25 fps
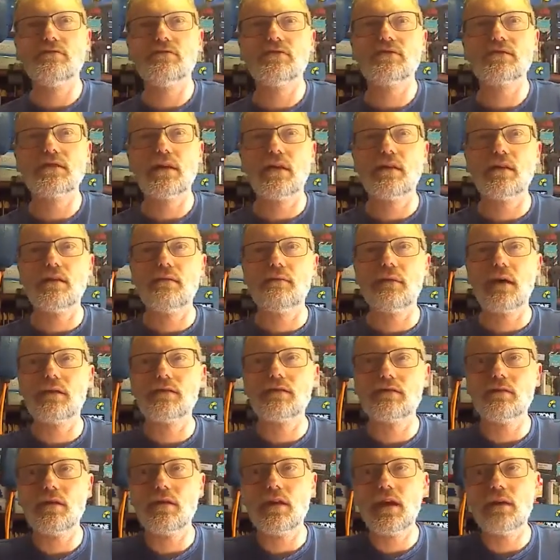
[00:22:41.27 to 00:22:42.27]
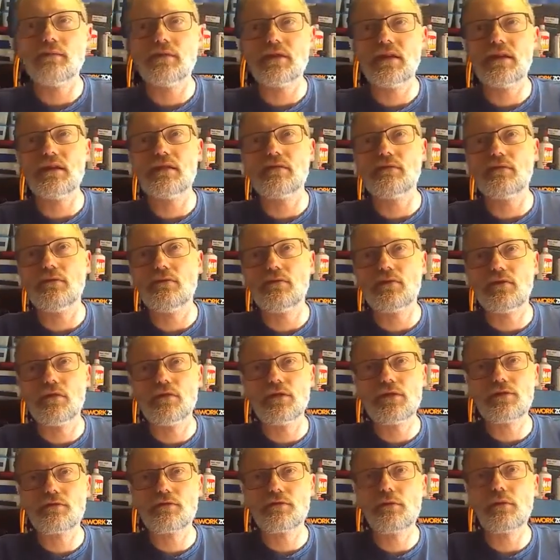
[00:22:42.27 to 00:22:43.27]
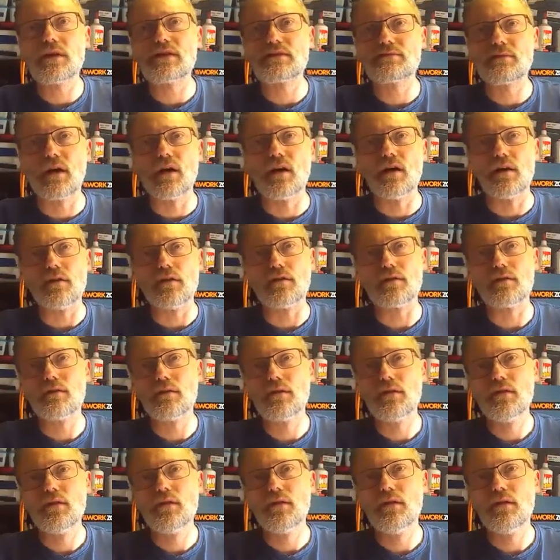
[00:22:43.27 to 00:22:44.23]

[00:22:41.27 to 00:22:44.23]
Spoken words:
was telling the MD that we were in 3 weeks behind.